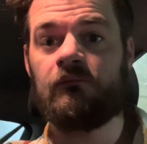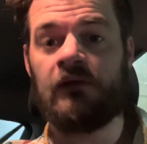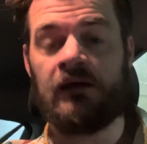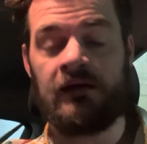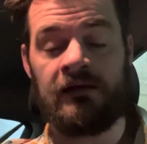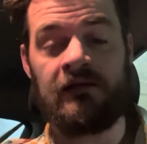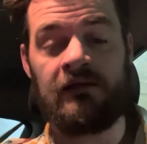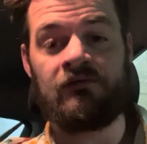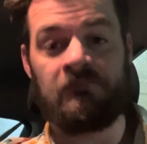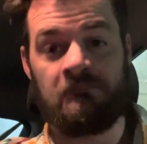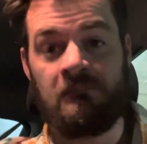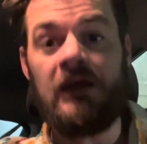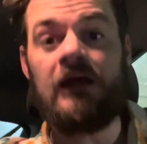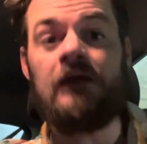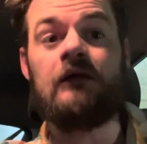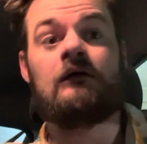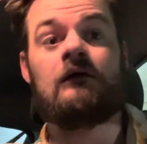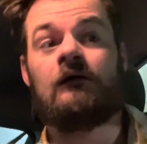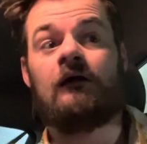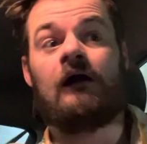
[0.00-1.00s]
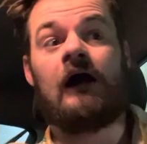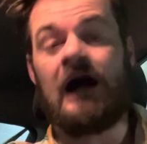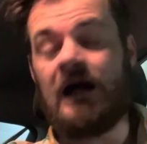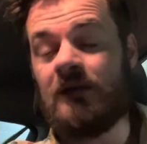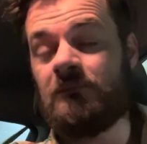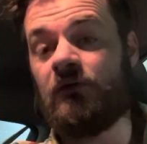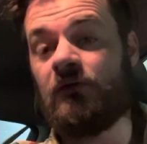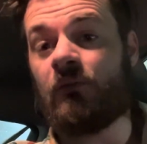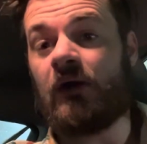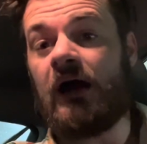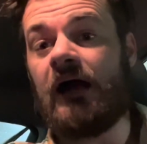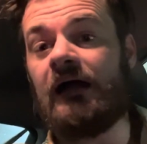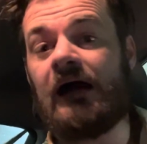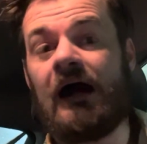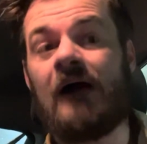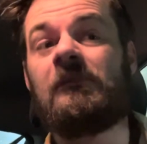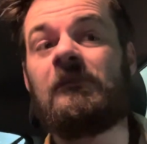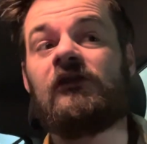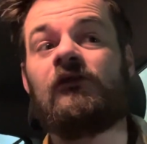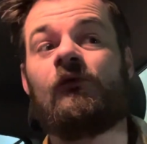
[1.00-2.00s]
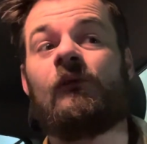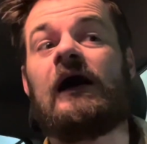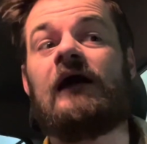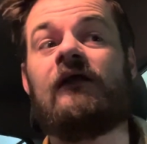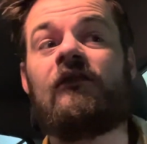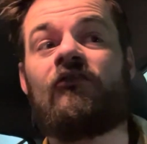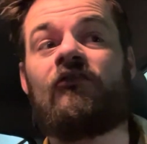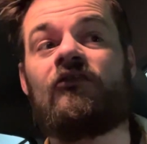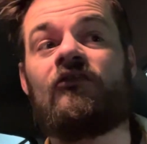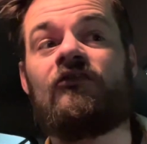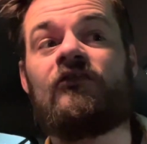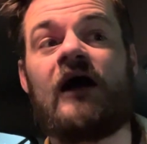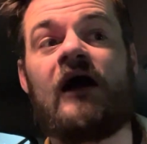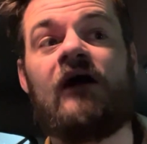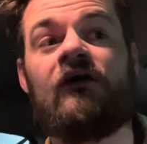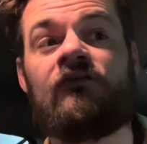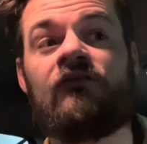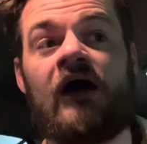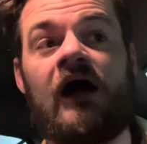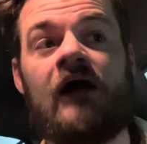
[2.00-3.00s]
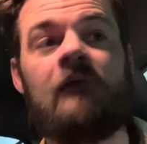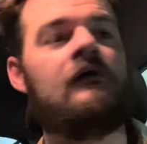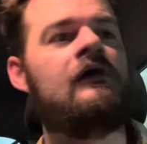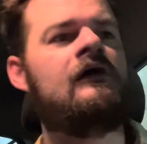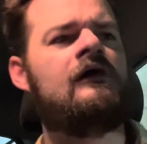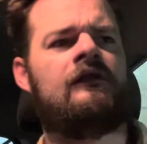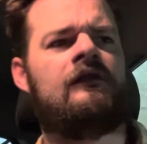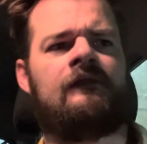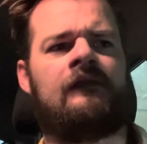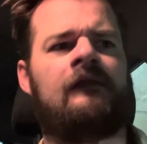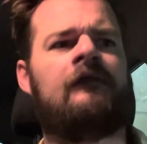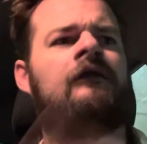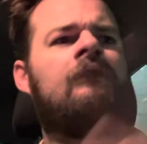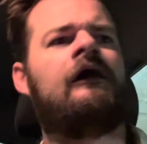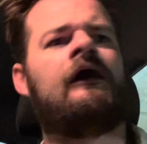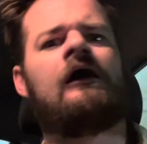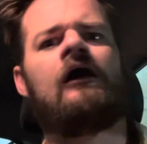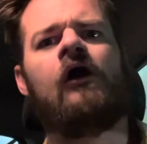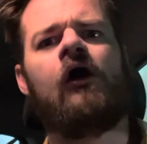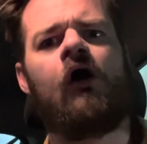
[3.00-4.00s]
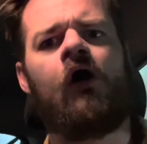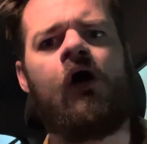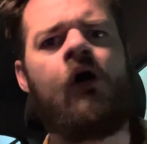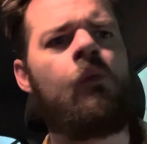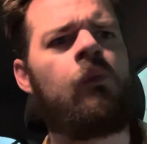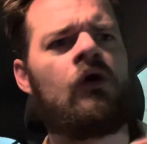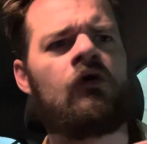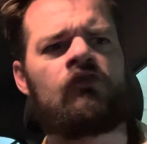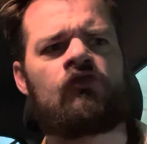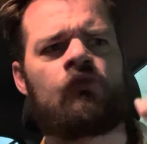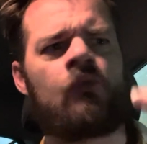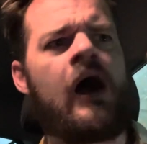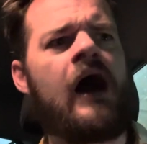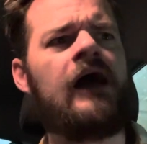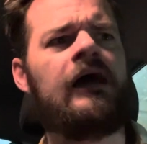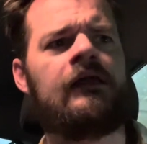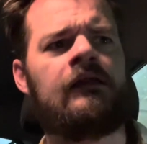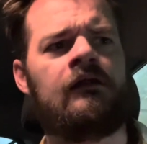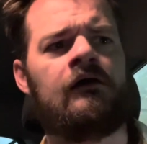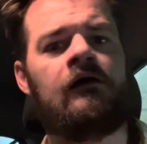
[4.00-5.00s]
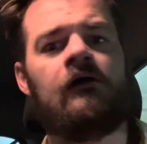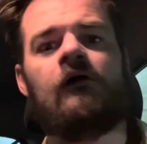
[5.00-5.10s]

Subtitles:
And it's me. I'm Uriah. I've been Uriah this entire time. Then they're like, oh, where's Ryan?